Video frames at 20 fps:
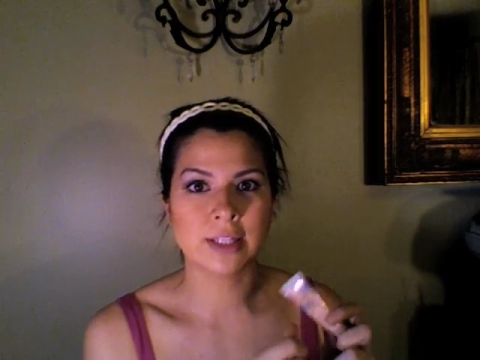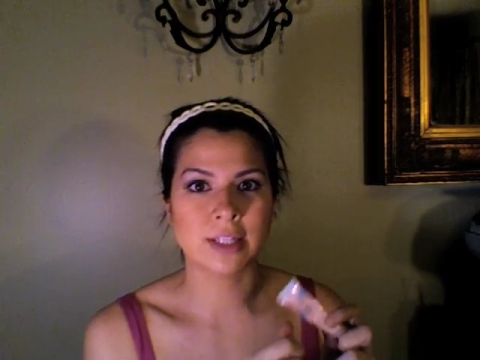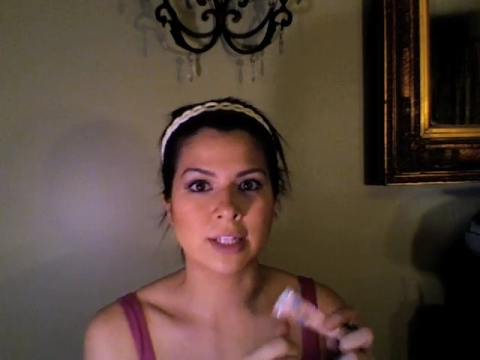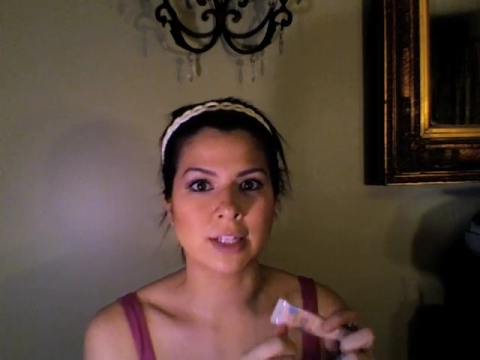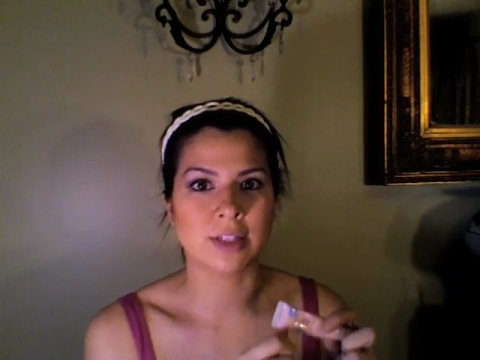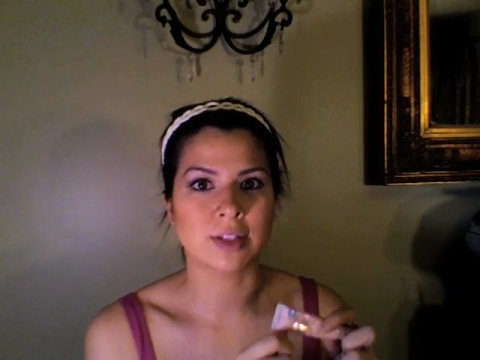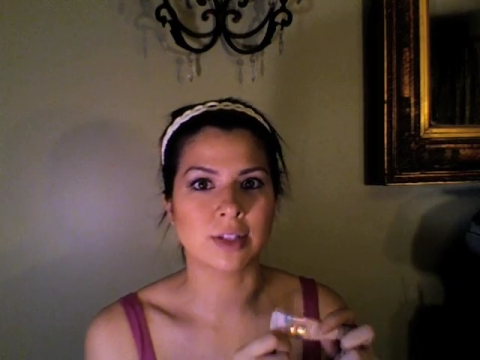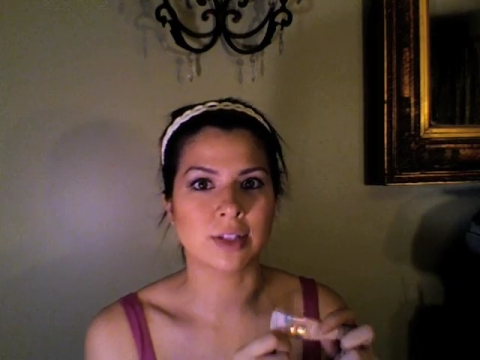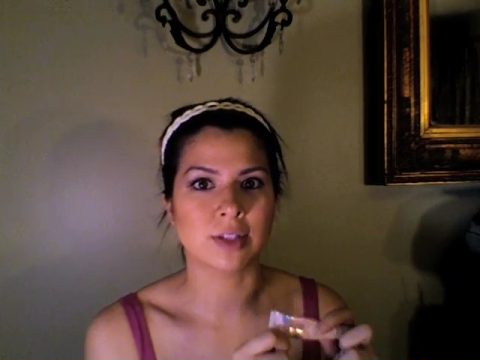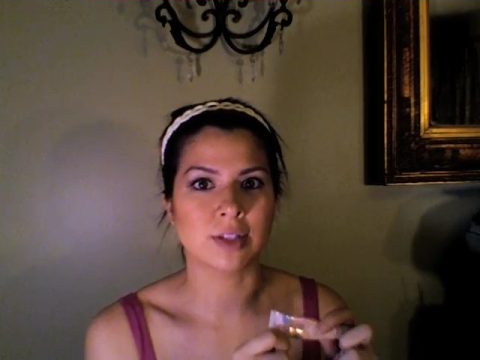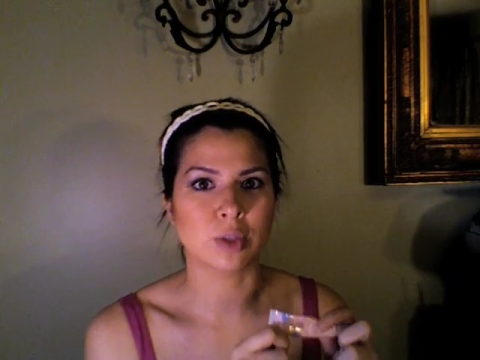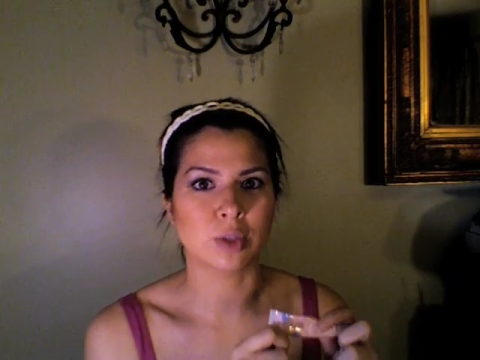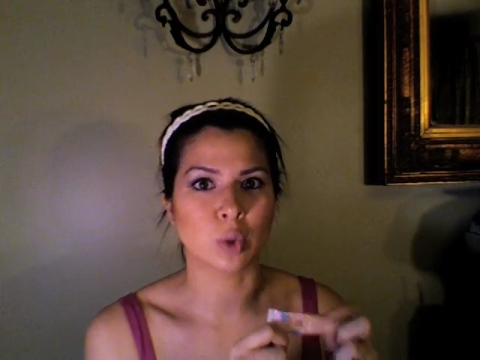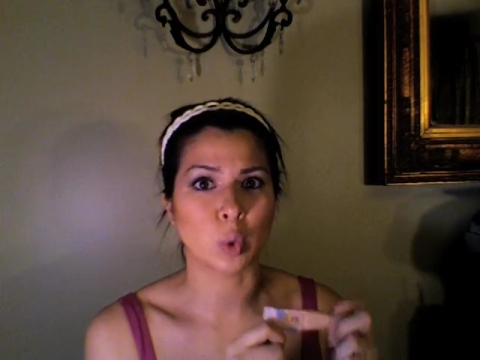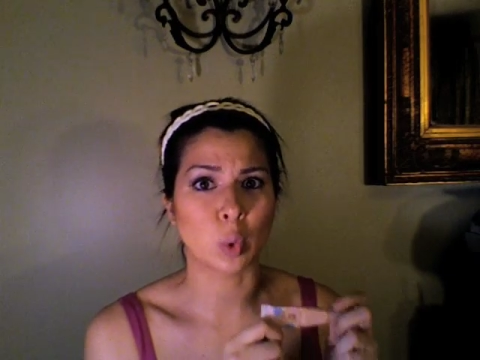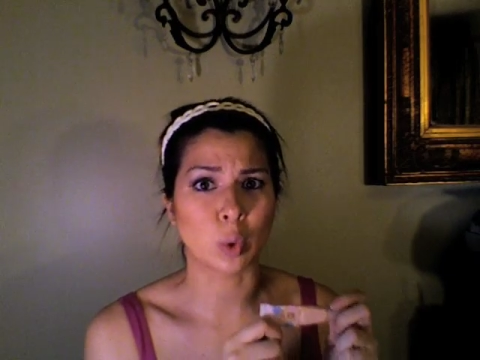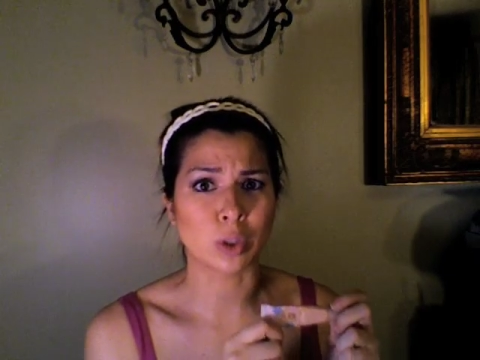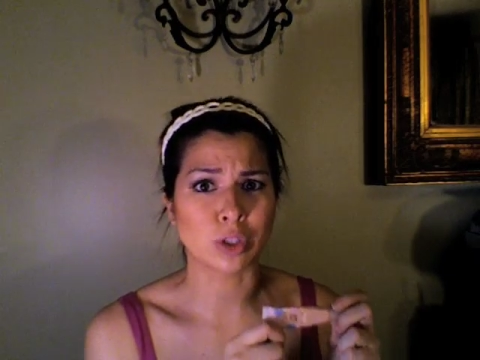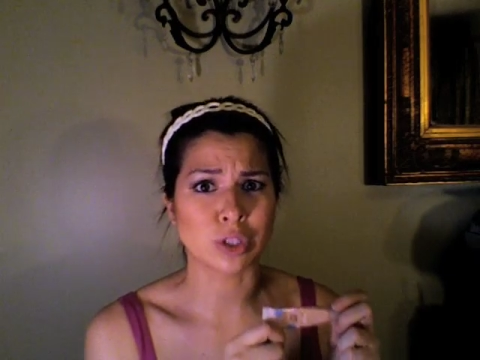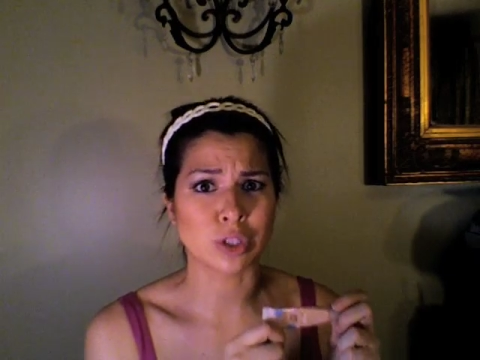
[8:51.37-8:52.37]
and it's this
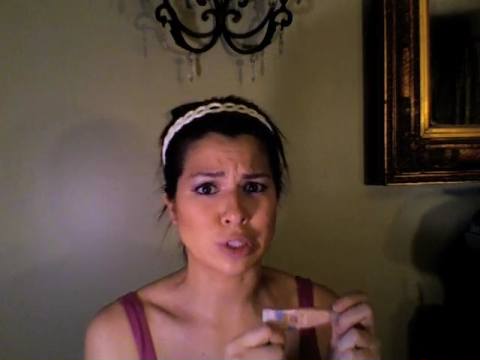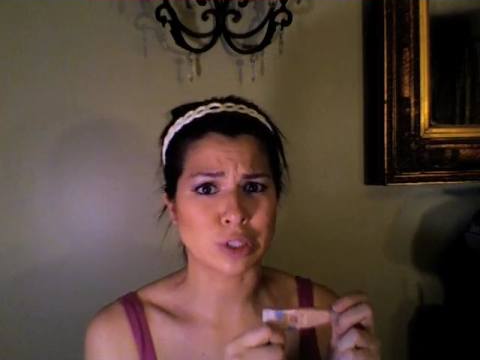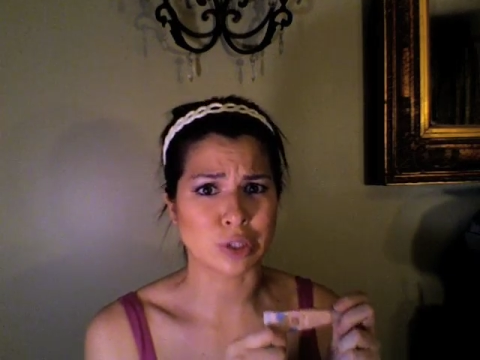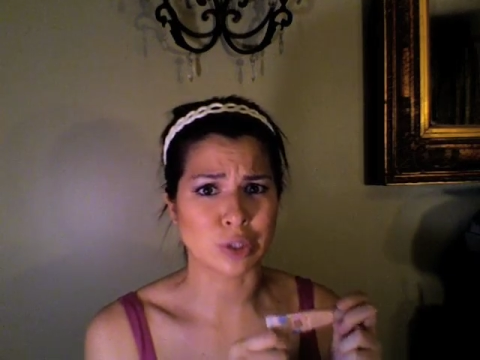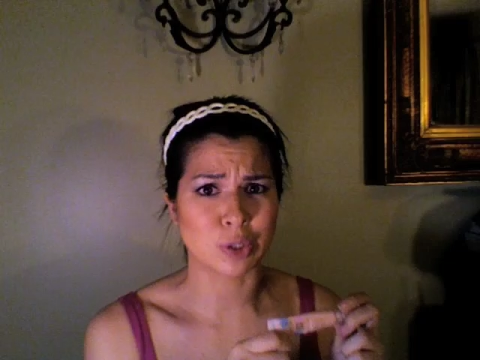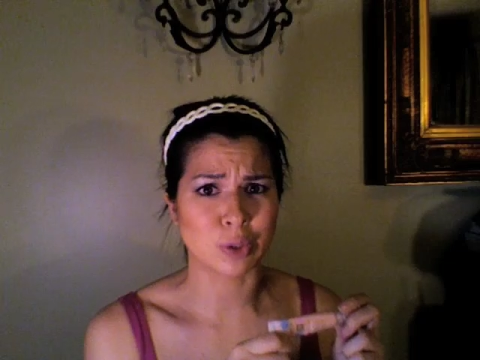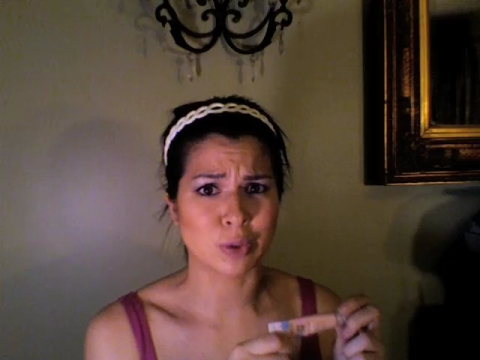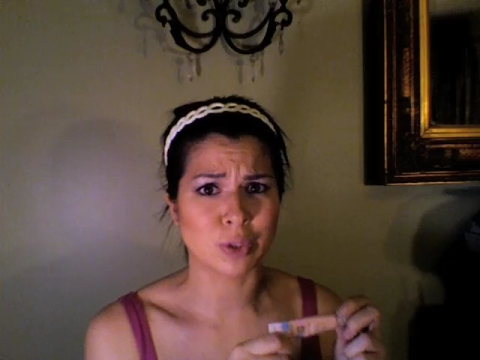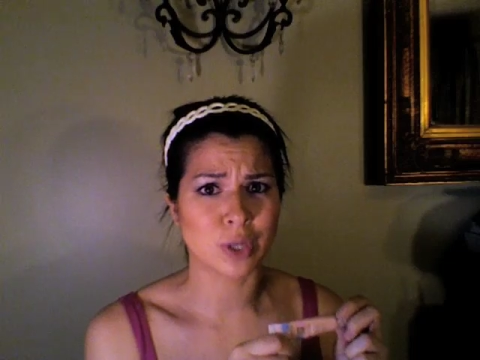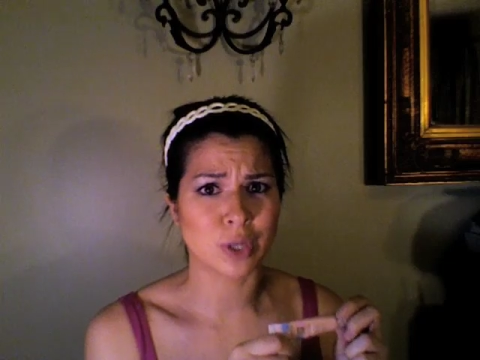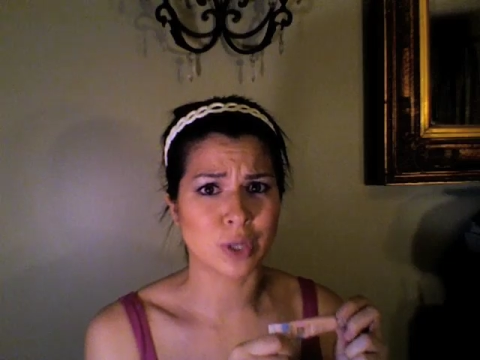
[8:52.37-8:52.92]
gorgeous nude